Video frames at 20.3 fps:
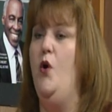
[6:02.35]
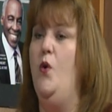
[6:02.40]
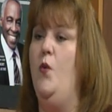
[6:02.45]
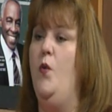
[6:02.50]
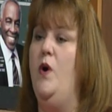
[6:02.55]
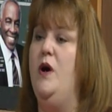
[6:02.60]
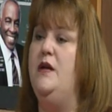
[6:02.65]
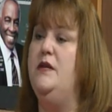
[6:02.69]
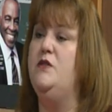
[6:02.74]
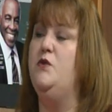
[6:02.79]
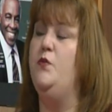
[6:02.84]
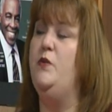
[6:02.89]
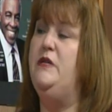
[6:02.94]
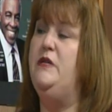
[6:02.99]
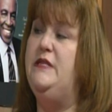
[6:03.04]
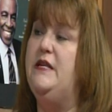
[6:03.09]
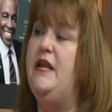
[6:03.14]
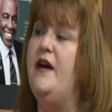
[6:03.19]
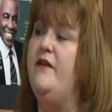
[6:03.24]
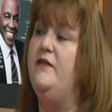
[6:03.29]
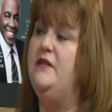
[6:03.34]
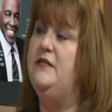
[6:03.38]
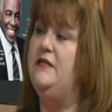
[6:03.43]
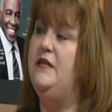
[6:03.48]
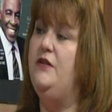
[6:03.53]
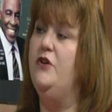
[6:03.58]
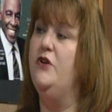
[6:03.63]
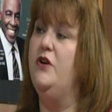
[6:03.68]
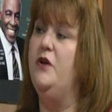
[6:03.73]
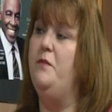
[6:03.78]
We have a
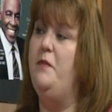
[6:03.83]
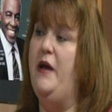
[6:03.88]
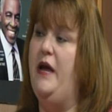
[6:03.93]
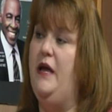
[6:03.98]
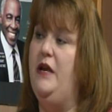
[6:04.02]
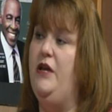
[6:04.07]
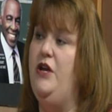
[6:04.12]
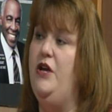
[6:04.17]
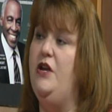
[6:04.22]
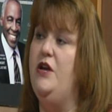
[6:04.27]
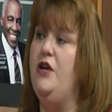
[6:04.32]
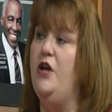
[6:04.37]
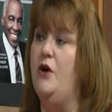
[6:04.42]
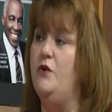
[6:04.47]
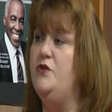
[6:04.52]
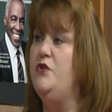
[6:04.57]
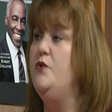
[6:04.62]
senior companion go